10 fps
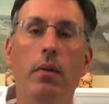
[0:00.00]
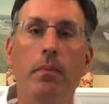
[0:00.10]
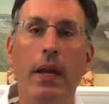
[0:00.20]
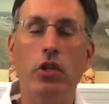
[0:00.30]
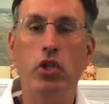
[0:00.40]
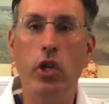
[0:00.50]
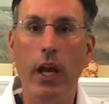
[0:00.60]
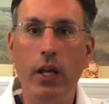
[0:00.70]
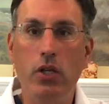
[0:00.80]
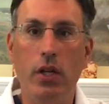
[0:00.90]
makes
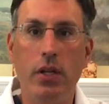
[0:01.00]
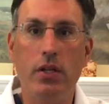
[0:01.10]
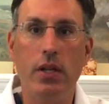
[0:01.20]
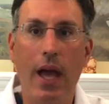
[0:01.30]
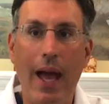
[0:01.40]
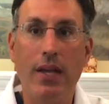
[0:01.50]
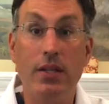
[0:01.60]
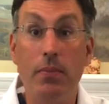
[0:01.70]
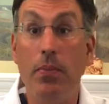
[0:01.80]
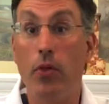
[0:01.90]
changes as
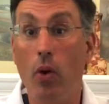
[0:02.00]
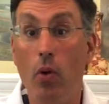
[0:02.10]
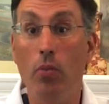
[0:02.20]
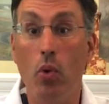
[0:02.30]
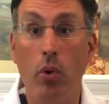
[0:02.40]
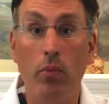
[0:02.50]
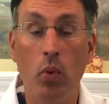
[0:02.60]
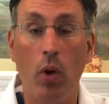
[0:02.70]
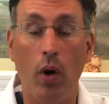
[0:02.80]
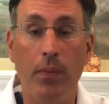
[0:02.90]
they throw more and
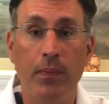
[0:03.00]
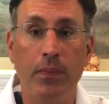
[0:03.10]
more.